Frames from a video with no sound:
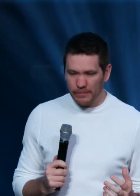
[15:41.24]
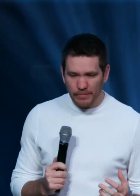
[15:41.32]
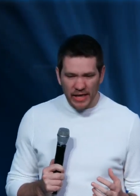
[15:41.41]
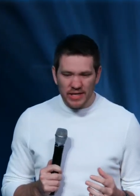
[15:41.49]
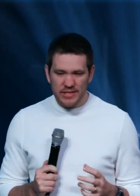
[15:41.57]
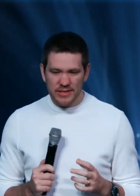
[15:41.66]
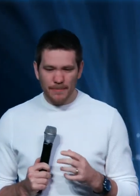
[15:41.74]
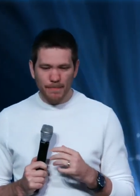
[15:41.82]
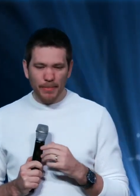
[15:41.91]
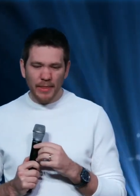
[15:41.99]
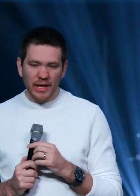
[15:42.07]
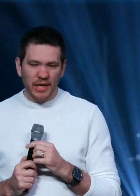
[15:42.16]
at best.
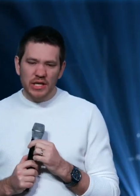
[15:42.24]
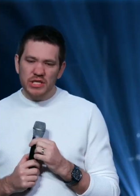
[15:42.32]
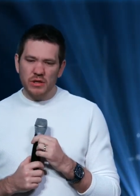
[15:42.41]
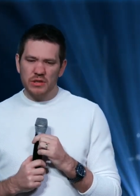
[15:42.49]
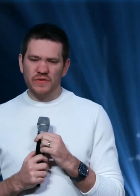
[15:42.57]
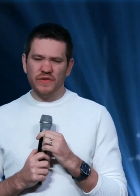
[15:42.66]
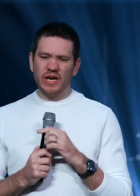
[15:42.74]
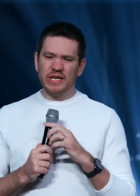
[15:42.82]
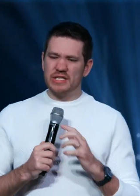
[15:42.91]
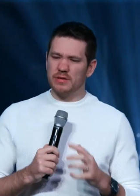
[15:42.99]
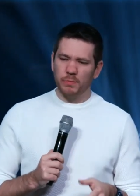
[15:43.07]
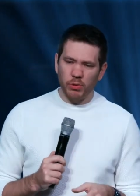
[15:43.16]
She was very
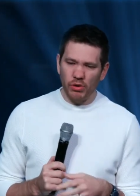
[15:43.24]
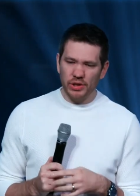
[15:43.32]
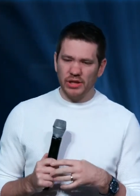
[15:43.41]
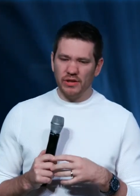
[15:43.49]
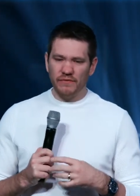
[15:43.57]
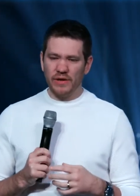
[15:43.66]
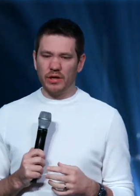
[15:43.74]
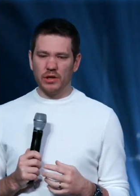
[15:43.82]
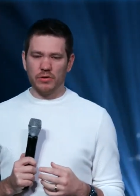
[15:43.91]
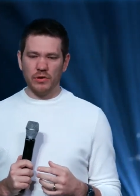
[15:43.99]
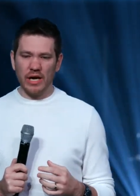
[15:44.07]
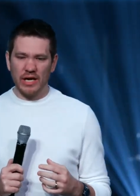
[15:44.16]
disappointed and very
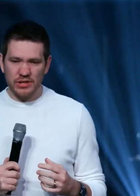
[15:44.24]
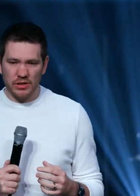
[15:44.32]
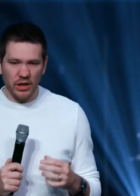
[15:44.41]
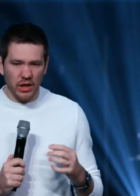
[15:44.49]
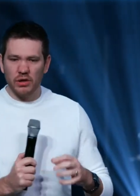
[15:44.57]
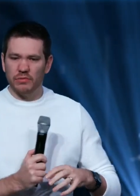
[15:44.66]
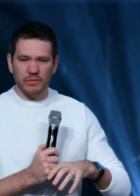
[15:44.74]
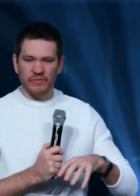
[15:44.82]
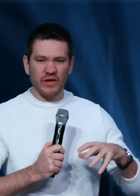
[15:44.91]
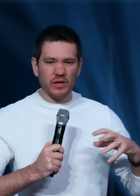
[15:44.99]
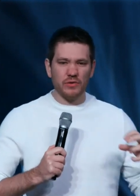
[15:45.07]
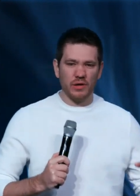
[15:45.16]
crushed.
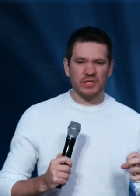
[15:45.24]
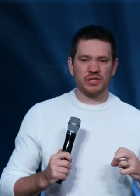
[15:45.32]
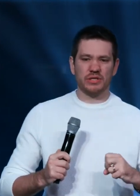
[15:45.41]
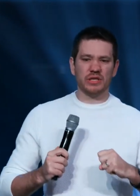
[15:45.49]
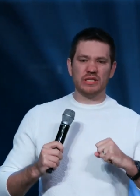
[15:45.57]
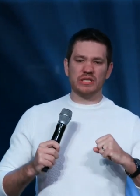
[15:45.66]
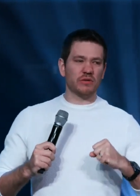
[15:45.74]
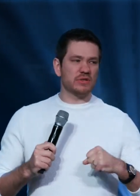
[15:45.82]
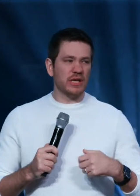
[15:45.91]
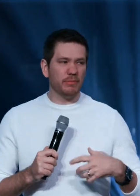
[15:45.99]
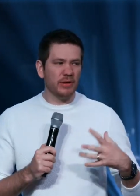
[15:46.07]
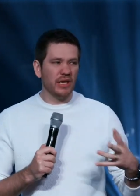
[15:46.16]
And so
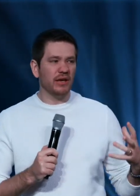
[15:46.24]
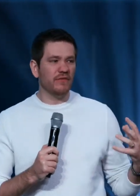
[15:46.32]
somebody